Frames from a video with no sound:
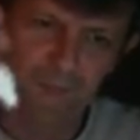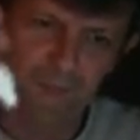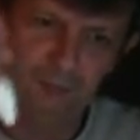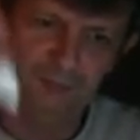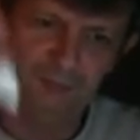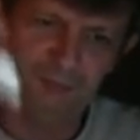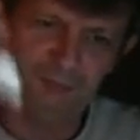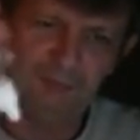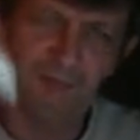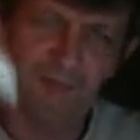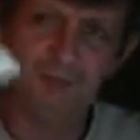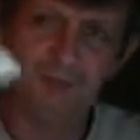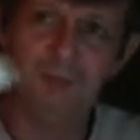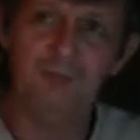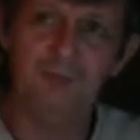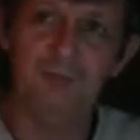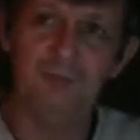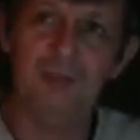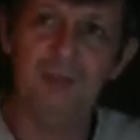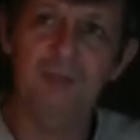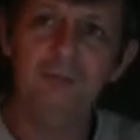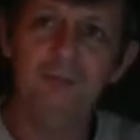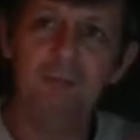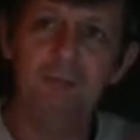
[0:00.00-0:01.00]
putting the liquid
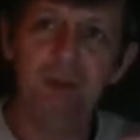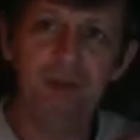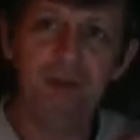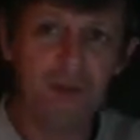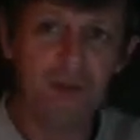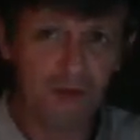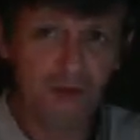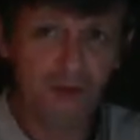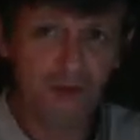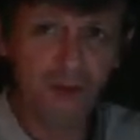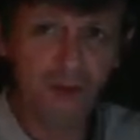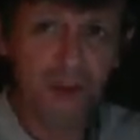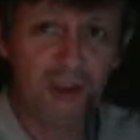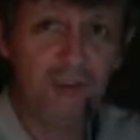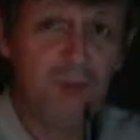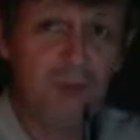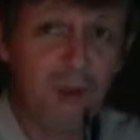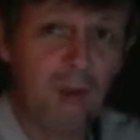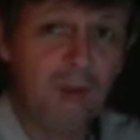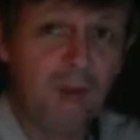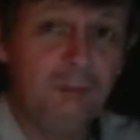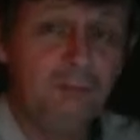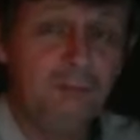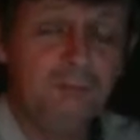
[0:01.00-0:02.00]
in there, because it's
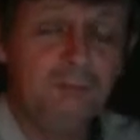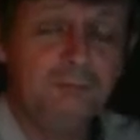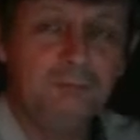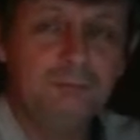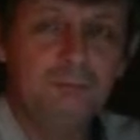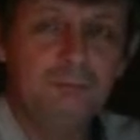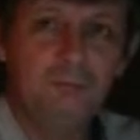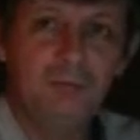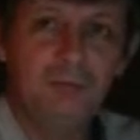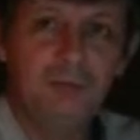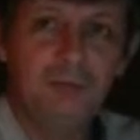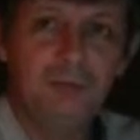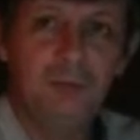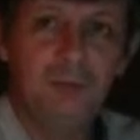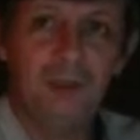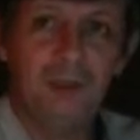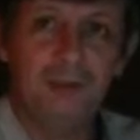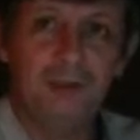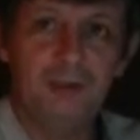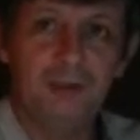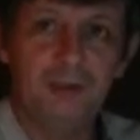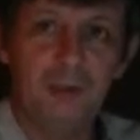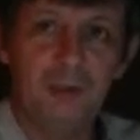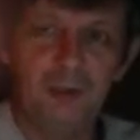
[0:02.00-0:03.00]
cheaper than
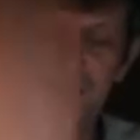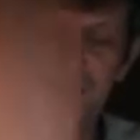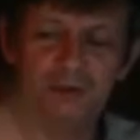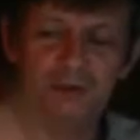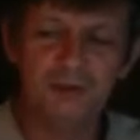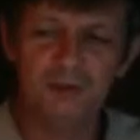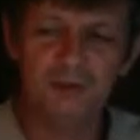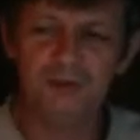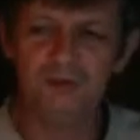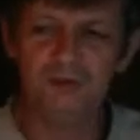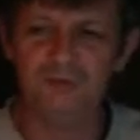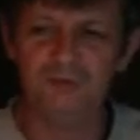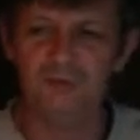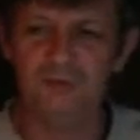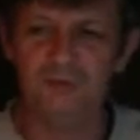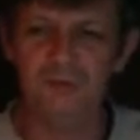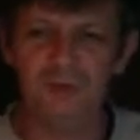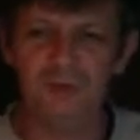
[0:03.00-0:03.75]
buying cartridges that are